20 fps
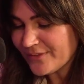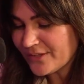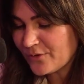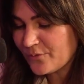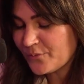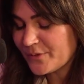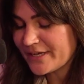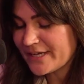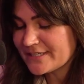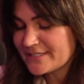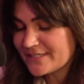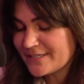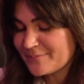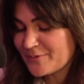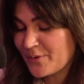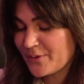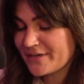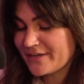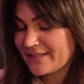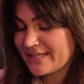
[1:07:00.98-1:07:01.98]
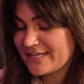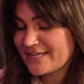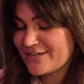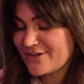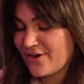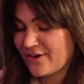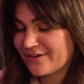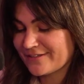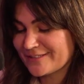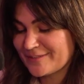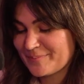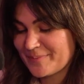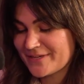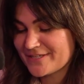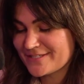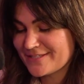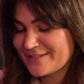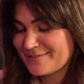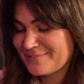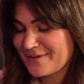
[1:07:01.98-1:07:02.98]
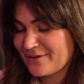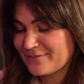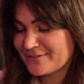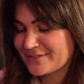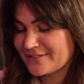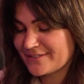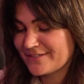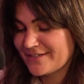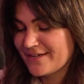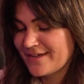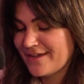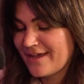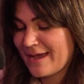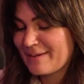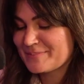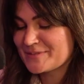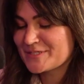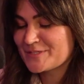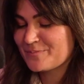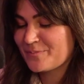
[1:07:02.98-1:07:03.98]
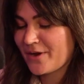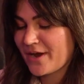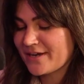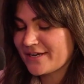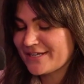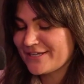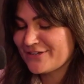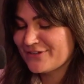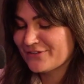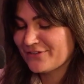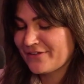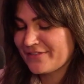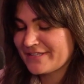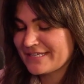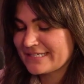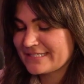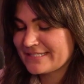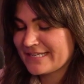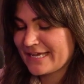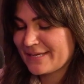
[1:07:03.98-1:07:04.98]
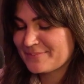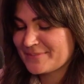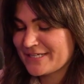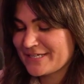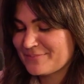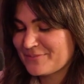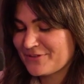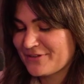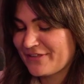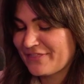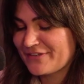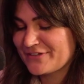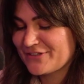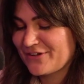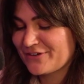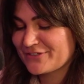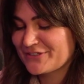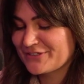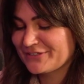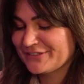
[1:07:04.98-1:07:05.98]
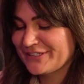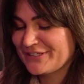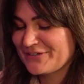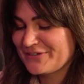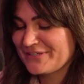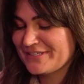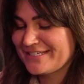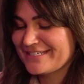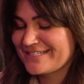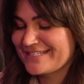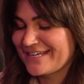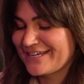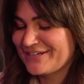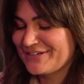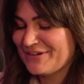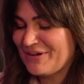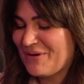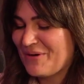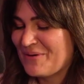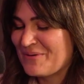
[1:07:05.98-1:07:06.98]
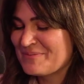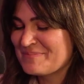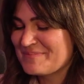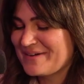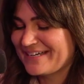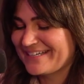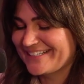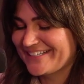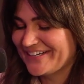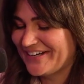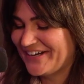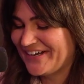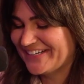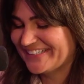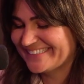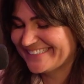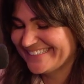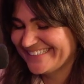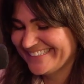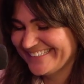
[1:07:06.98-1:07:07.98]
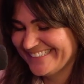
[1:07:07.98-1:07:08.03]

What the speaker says: We ended up going to the ER at the base of the mountain. I'm spread eagle on the exam table, and the doctor literally said, oh, my God.